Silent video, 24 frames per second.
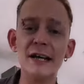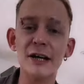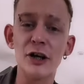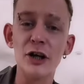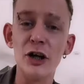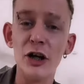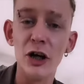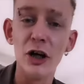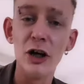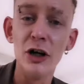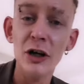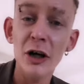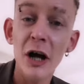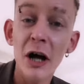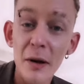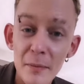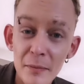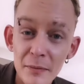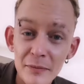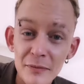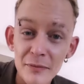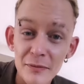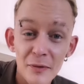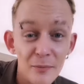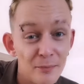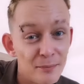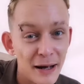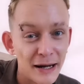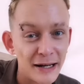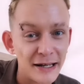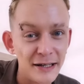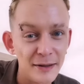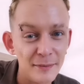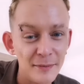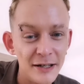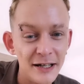And there you go.
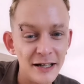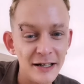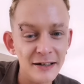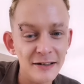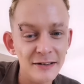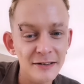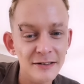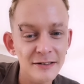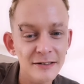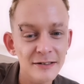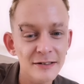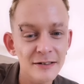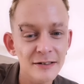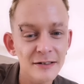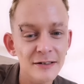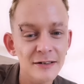Back in a minute.